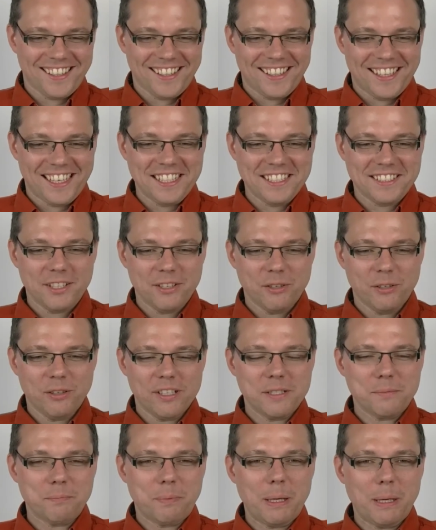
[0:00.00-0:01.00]
I see all
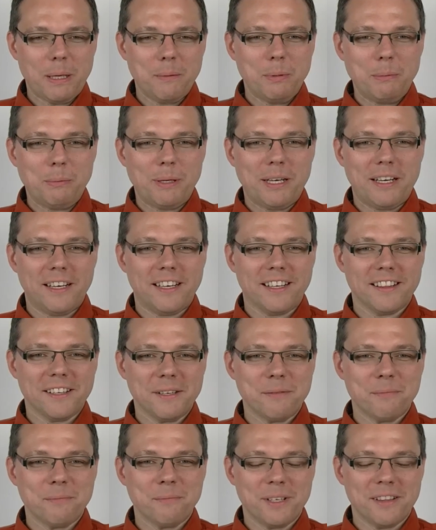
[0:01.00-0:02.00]
these people buying
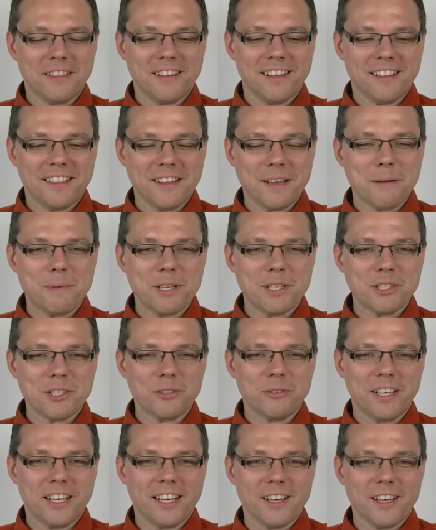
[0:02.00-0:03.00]
them, and then they're
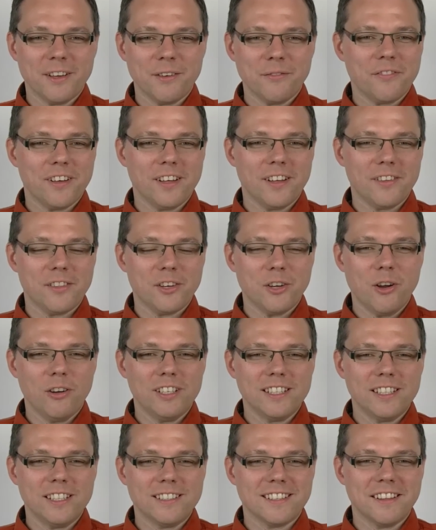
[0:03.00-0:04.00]
measuring if the
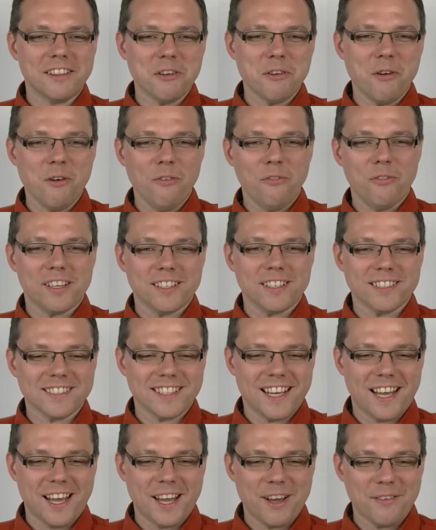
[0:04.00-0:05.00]
colleagues in the office
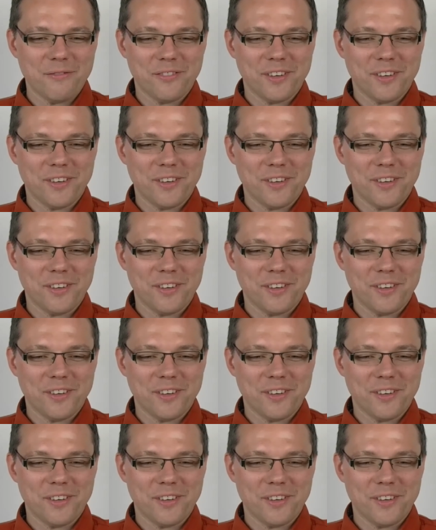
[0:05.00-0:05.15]
have